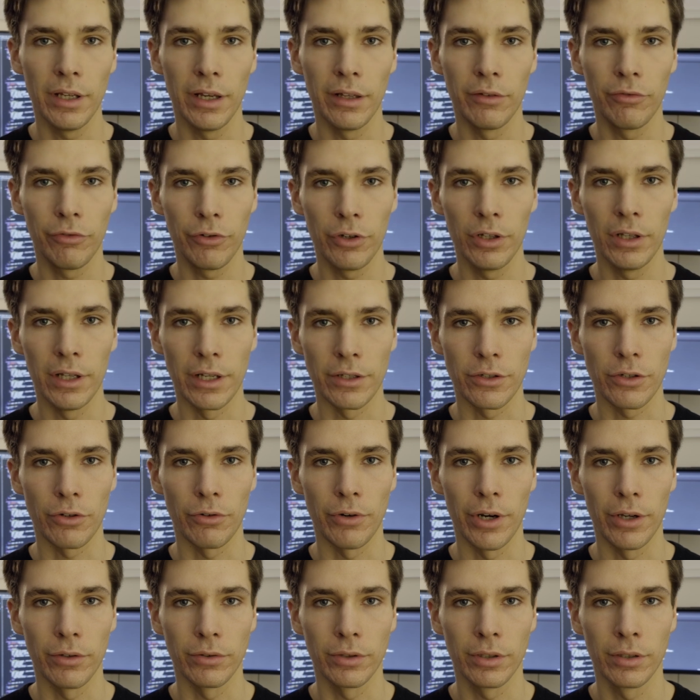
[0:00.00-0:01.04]
and freelancer
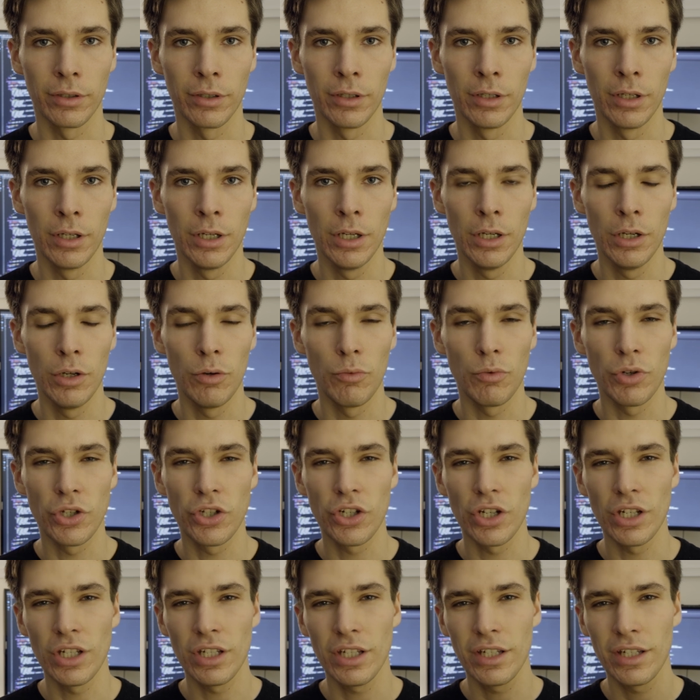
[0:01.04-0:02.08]
route, which
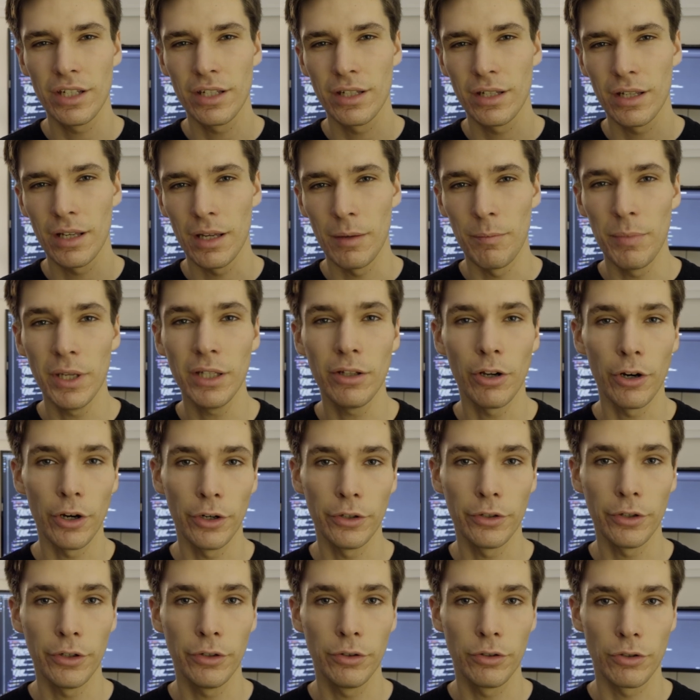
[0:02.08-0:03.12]
is a bit
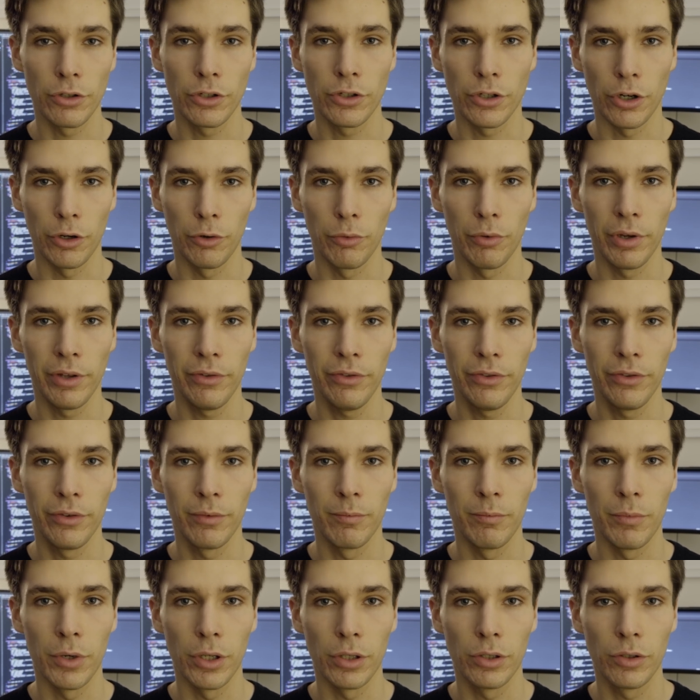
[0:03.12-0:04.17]
harder to start with,
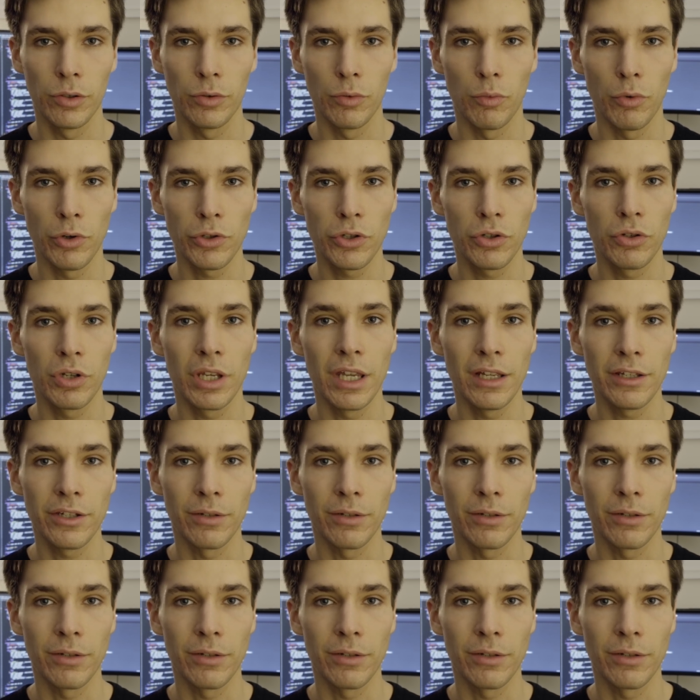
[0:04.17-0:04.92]
but once you get